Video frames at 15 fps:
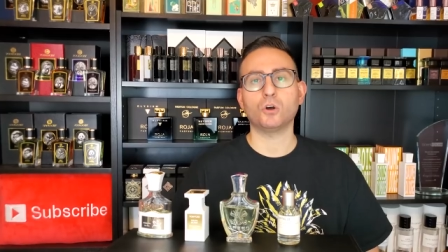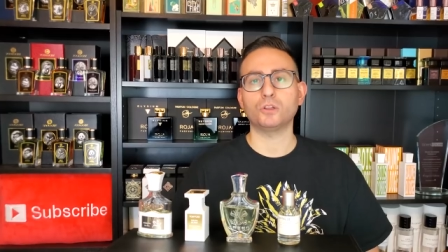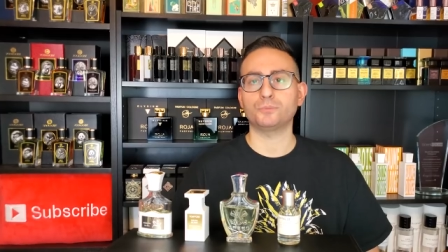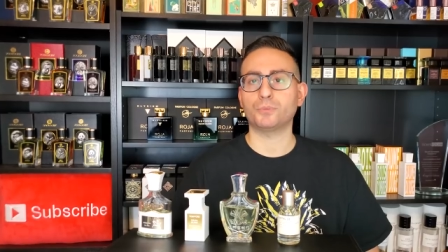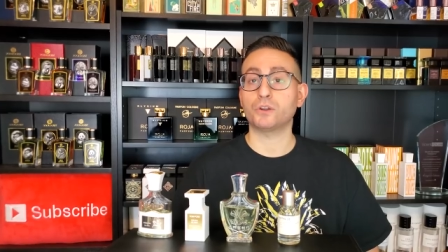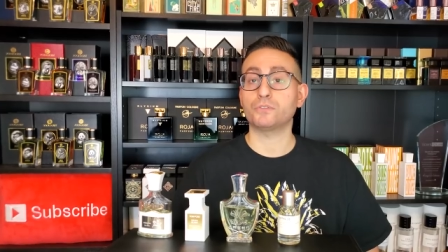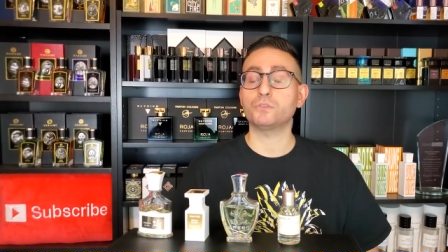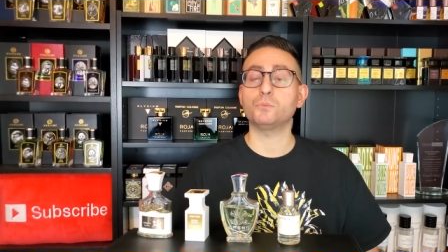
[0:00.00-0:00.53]

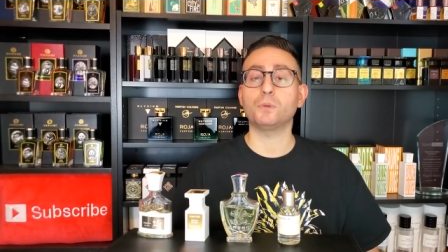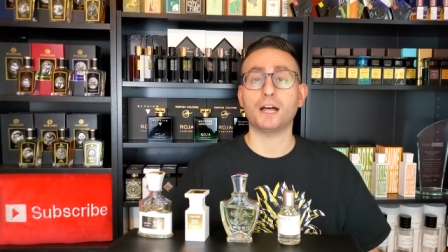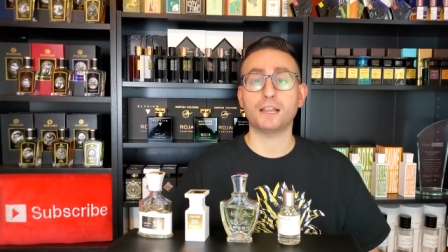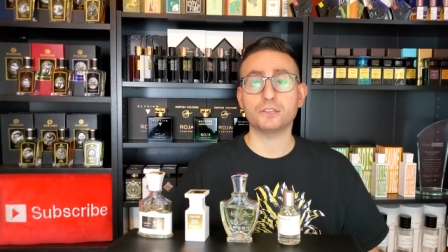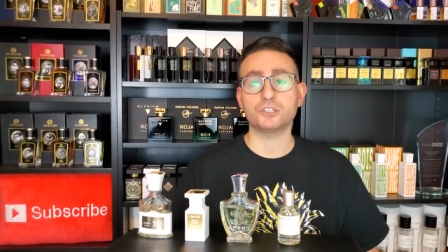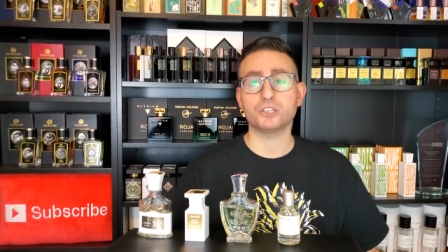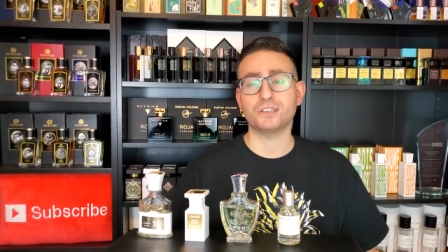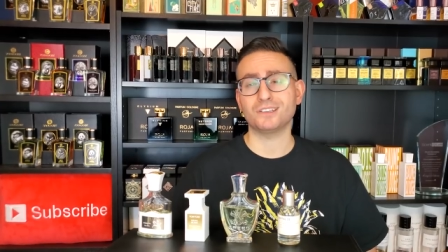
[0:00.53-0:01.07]
called
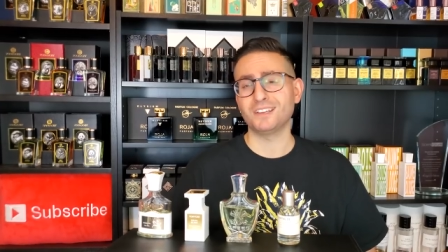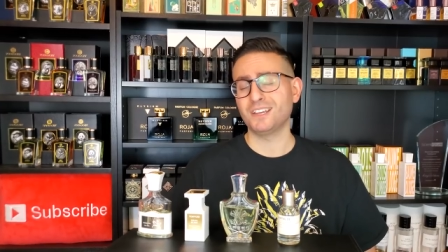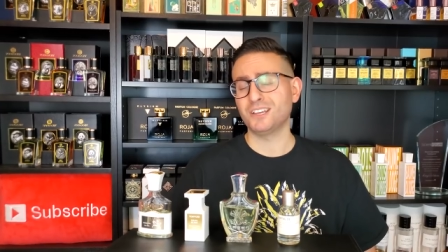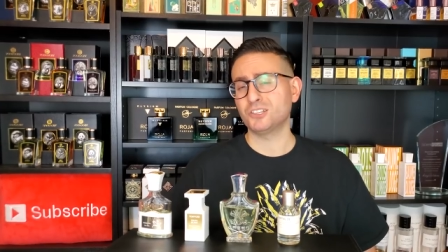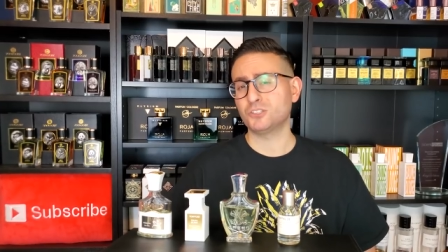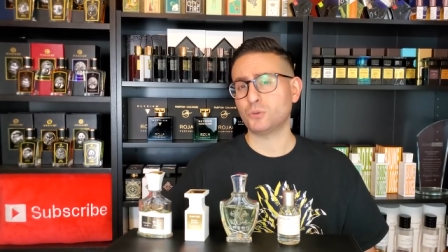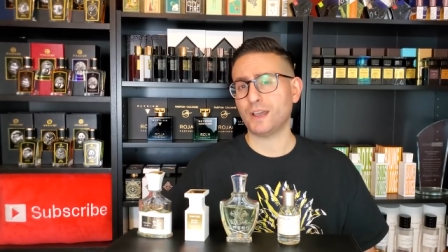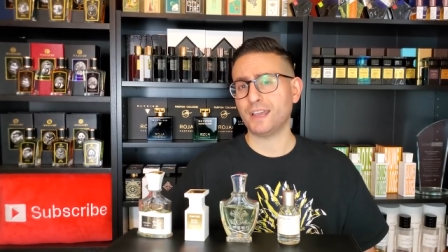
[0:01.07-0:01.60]
Perfumology.
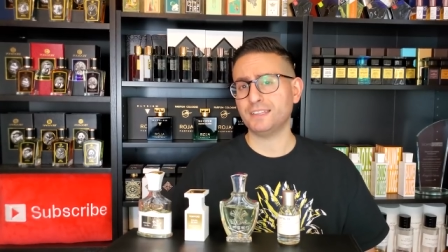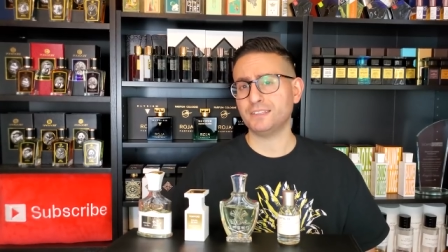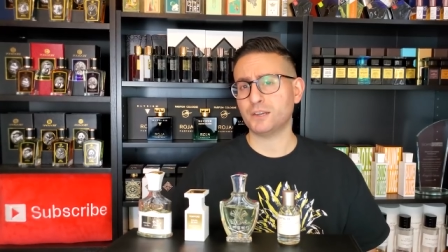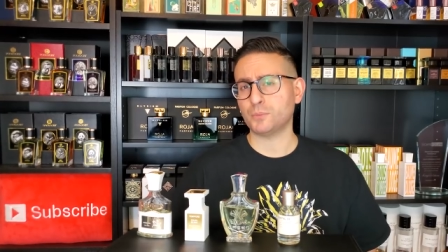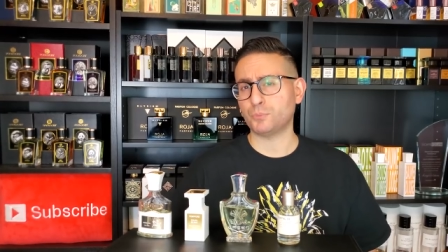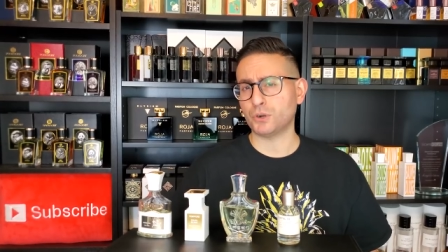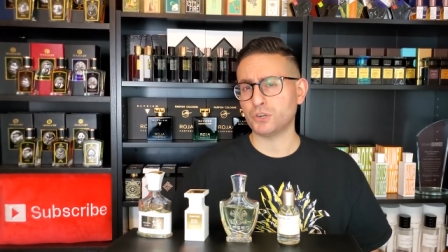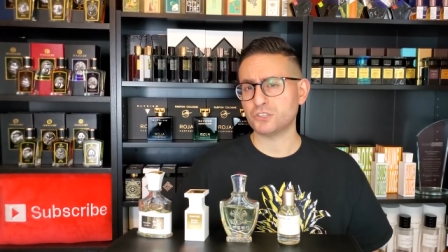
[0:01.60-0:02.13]
So I
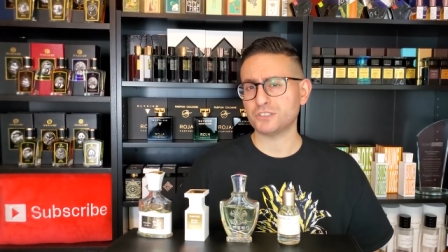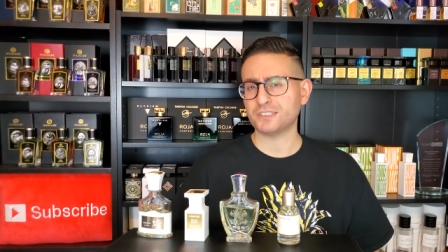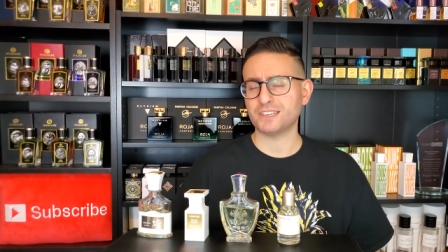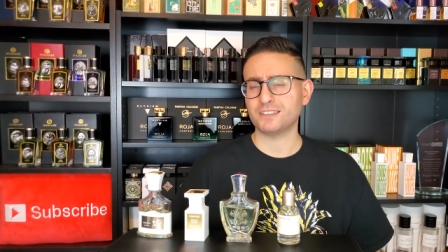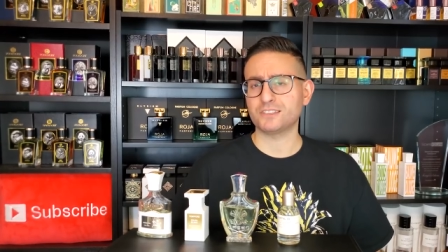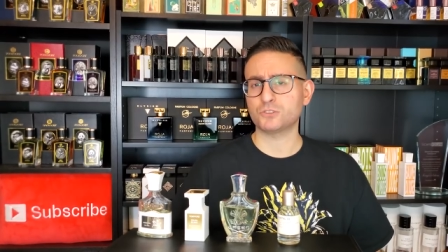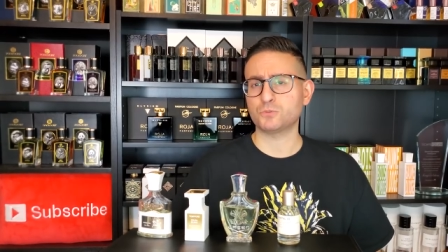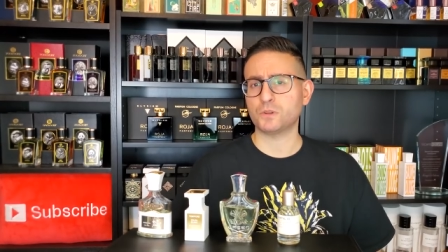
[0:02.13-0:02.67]
ended up
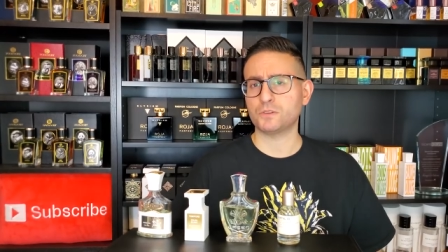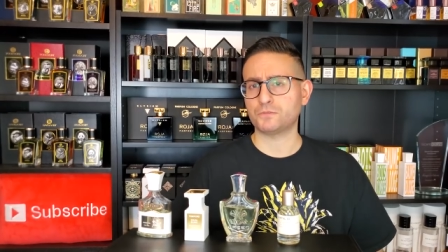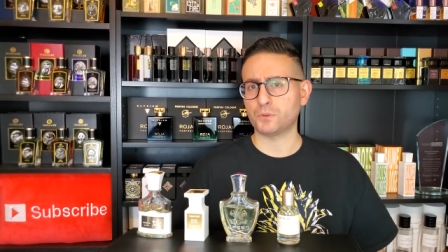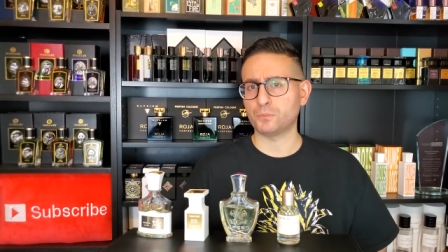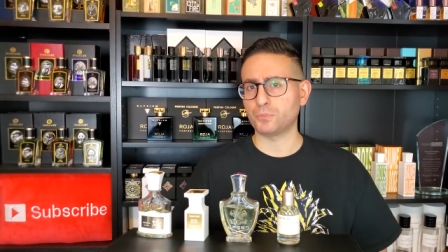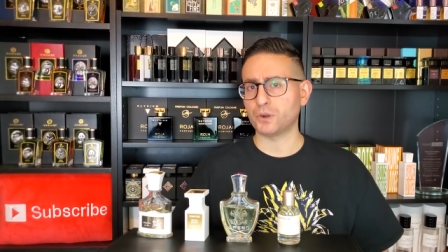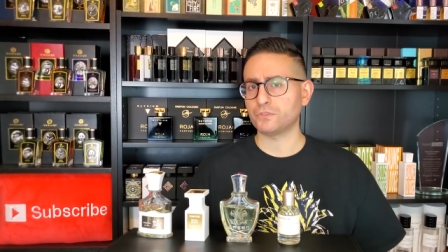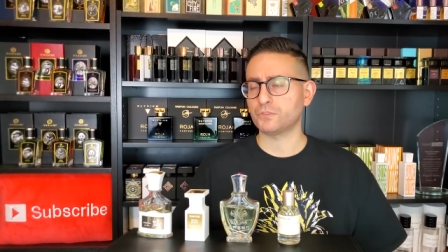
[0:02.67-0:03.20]
purchasing this one
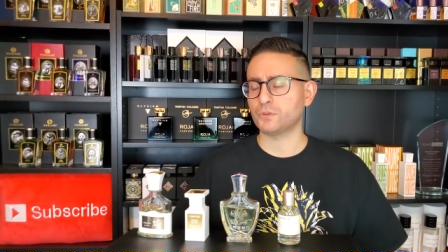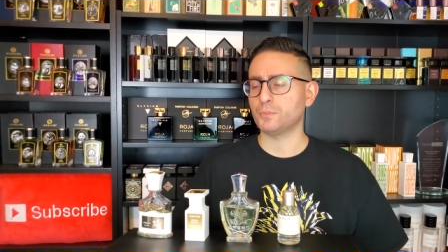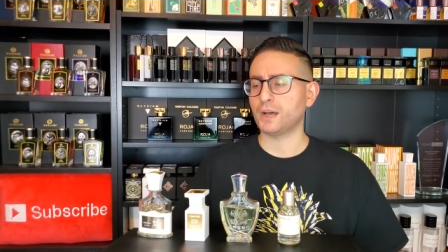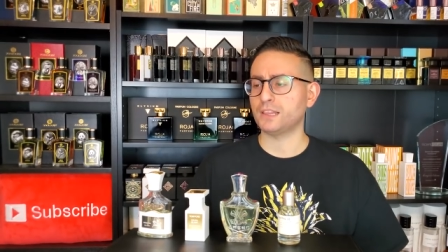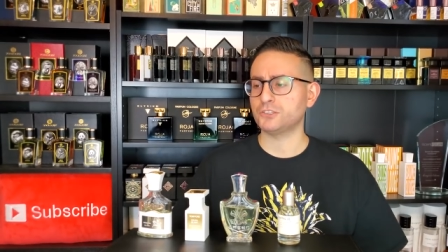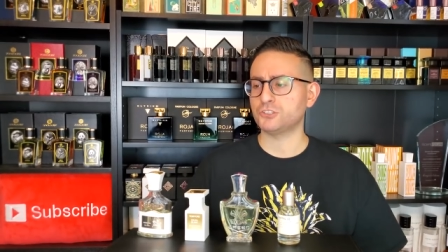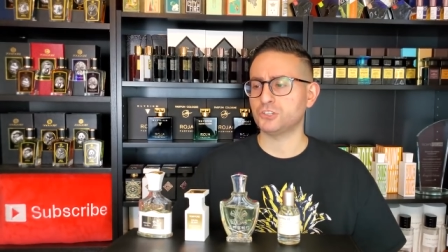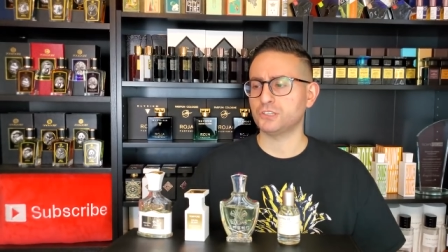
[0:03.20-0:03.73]
from
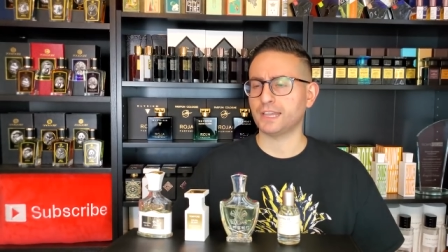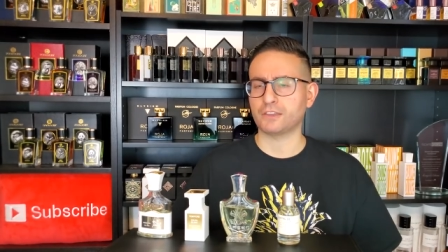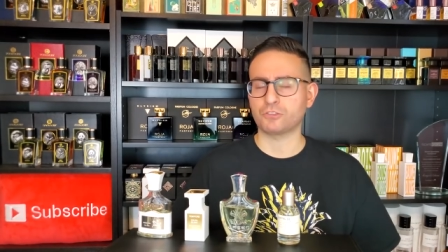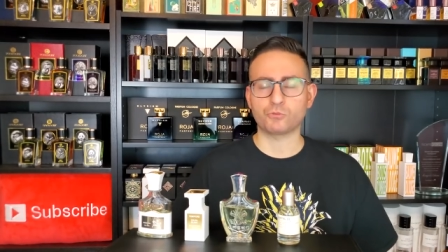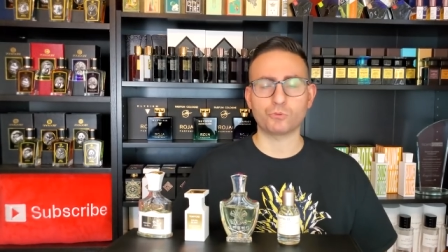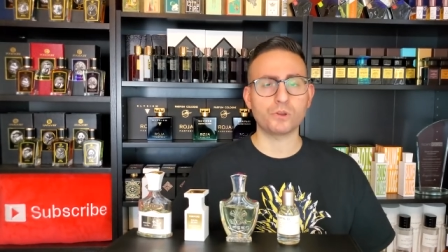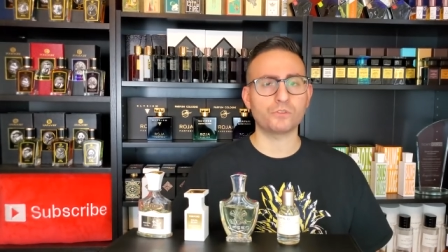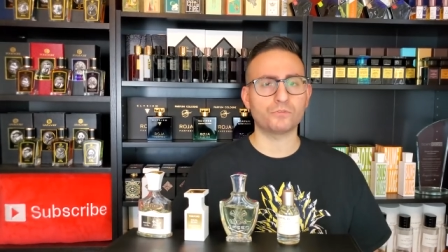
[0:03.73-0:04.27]
Perfumology
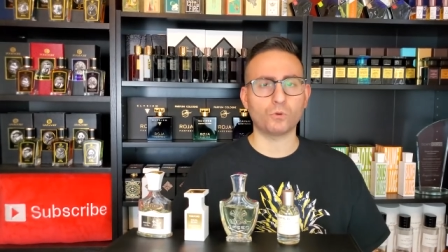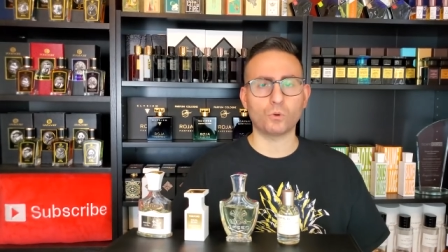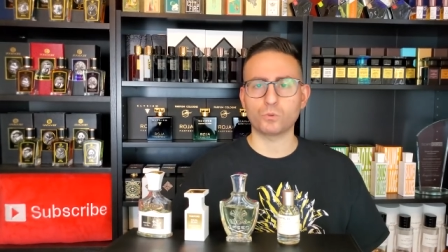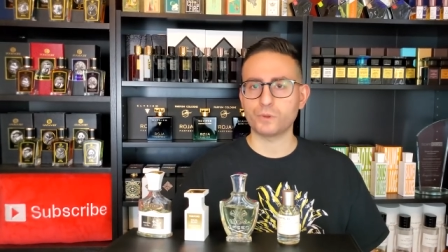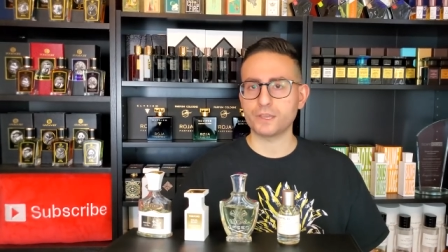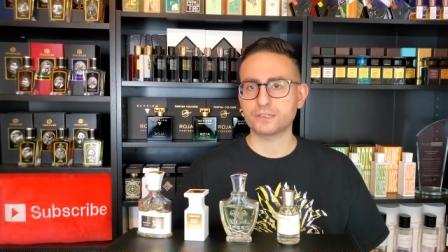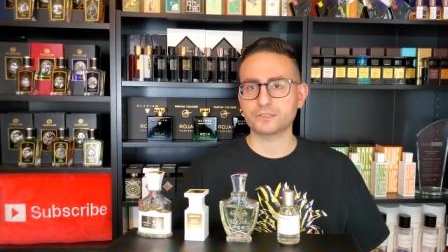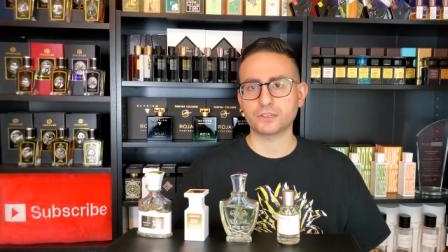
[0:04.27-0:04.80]
like three or
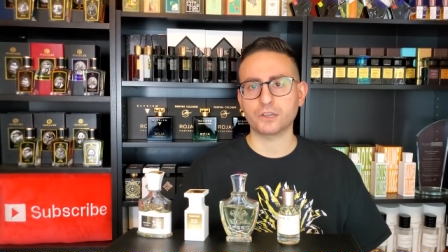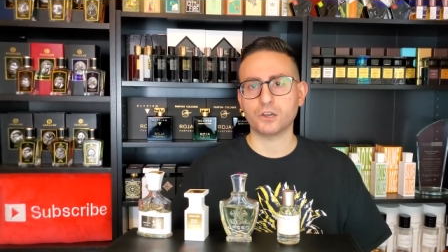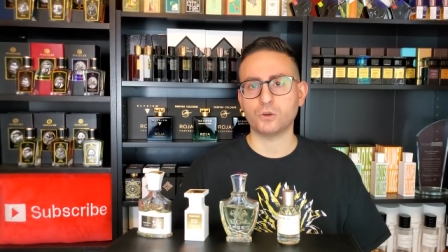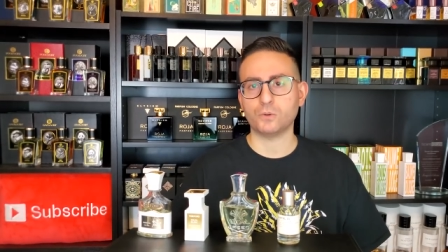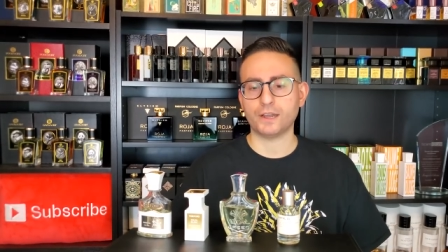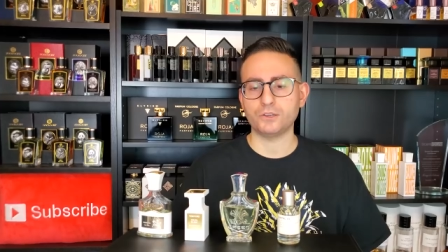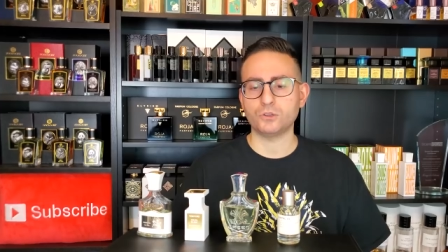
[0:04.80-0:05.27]
four weeks ago.